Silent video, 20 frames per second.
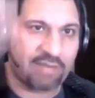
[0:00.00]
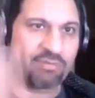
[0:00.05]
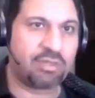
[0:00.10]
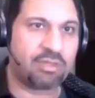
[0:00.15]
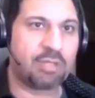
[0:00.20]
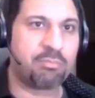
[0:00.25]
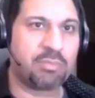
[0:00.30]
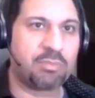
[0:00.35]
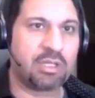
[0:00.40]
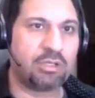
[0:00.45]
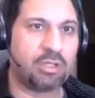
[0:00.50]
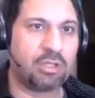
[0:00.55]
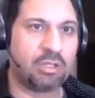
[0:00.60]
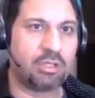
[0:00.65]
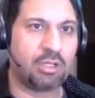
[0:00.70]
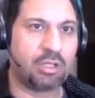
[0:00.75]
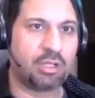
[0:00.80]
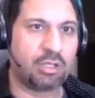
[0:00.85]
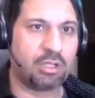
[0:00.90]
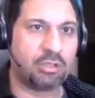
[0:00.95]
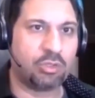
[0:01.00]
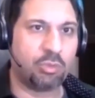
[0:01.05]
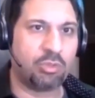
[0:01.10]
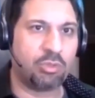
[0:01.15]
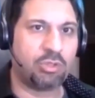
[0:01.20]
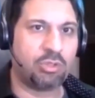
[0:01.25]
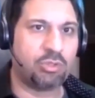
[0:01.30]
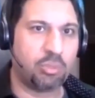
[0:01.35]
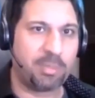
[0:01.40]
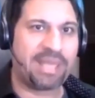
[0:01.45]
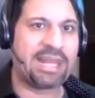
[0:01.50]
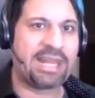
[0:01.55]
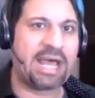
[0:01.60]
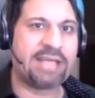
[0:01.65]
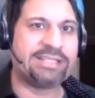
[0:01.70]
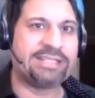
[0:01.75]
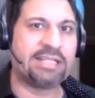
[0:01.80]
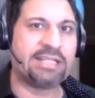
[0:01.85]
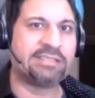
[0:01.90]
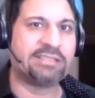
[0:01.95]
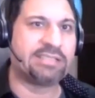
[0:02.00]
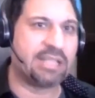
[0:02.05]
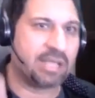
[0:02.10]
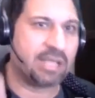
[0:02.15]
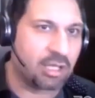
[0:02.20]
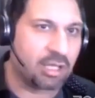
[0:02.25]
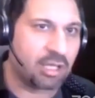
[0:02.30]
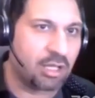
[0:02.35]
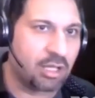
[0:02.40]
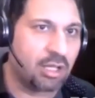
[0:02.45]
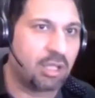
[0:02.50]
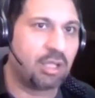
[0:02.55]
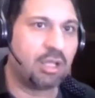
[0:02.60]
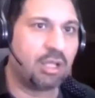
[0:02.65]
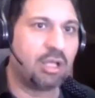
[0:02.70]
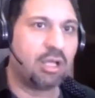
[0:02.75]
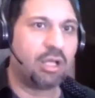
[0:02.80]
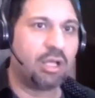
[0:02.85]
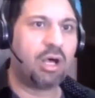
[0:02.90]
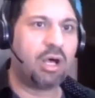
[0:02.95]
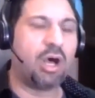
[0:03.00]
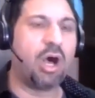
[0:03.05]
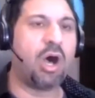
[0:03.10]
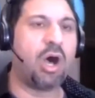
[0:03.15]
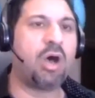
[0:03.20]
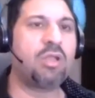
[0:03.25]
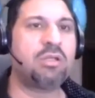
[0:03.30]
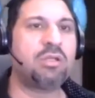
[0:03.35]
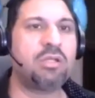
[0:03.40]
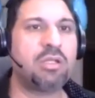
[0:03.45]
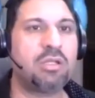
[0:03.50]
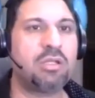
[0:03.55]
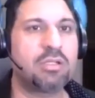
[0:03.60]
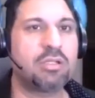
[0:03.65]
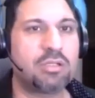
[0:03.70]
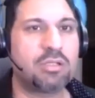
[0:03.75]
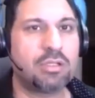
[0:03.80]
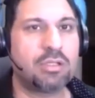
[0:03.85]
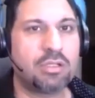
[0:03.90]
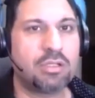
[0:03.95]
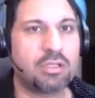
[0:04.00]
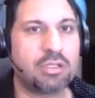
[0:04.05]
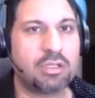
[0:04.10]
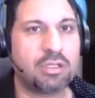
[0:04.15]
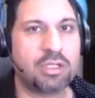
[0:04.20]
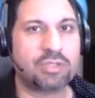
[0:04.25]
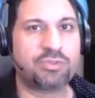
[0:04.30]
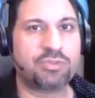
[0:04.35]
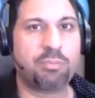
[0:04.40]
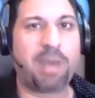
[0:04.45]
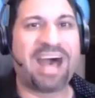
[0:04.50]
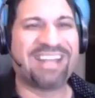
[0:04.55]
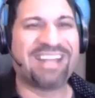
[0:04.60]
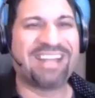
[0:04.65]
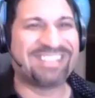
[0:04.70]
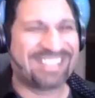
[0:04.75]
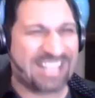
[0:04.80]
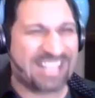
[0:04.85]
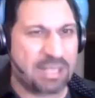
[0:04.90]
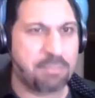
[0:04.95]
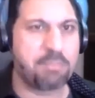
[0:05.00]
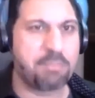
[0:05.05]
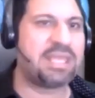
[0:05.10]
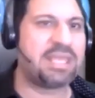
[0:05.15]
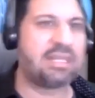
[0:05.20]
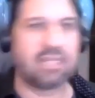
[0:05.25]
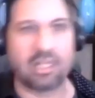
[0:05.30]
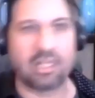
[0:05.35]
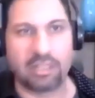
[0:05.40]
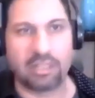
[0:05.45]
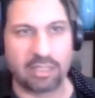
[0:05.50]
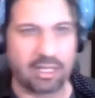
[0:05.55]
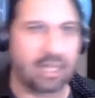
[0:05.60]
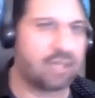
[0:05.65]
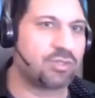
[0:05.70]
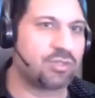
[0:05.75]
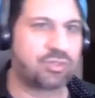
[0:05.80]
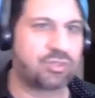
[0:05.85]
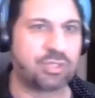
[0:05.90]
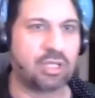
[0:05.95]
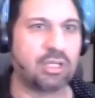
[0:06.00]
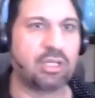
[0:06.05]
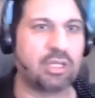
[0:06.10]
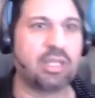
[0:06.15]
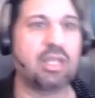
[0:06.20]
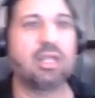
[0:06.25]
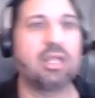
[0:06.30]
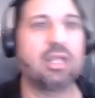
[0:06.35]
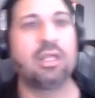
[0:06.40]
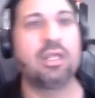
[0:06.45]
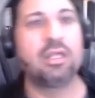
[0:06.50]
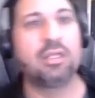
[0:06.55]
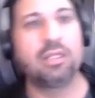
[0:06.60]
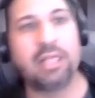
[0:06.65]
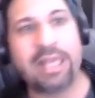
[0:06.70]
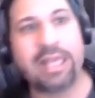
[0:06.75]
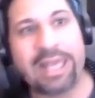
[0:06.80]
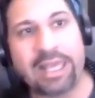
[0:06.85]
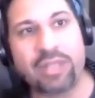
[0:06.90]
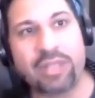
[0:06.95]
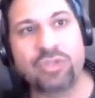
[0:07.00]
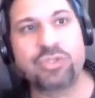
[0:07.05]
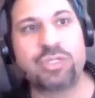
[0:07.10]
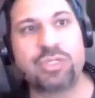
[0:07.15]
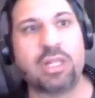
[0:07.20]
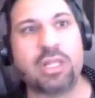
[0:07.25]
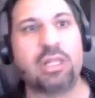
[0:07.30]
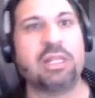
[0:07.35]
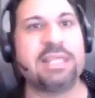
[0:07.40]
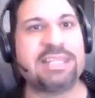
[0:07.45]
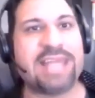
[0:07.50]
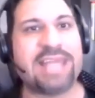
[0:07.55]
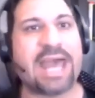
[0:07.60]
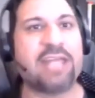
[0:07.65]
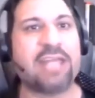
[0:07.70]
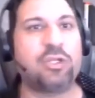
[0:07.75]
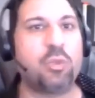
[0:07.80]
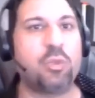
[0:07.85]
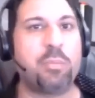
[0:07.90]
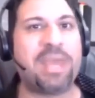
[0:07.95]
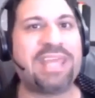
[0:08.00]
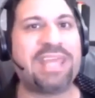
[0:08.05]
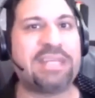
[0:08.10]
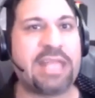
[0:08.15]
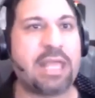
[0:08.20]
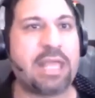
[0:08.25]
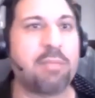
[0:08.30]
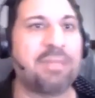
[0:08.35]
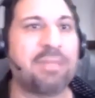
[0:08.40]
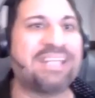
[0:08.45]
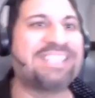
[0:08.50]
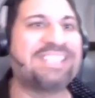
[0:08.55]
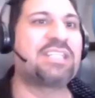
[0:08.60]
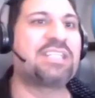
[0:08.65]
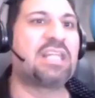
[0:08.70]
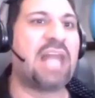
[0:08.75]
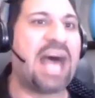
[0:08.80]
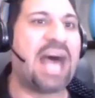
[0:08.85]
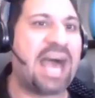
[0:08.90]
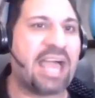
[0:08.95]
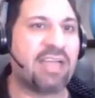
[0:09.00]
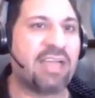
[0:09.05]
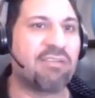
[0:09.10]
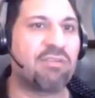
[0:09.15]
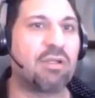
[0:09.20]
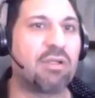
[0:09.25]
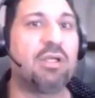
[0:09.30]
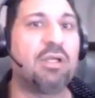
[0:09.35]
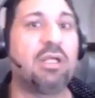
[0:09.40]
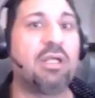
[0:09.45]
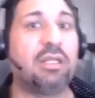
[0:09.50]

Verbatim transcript: give them the, the, the domain identity on the spot immediately, instantly. Instantly, that domain name is live,